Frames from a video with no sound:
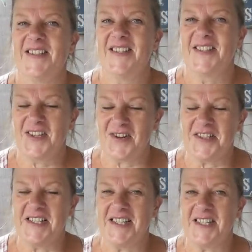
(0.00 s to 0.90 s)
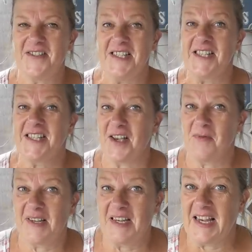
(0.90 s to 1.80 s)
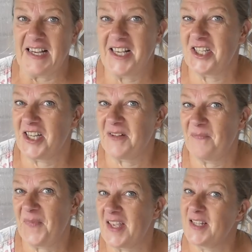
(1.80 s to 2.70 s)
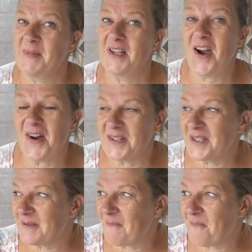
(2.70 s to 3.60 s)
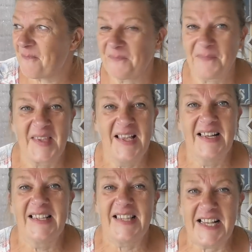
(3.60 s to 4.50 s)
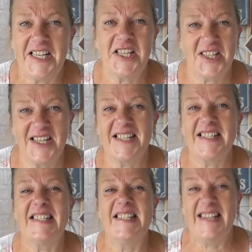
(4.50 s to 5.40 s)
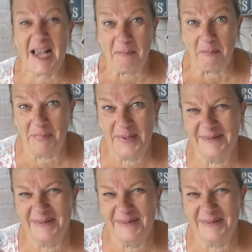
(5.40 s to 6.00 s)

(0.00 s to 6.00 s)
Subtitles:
that the cotton industry did so well in Lancashire is because Lancashire is damp.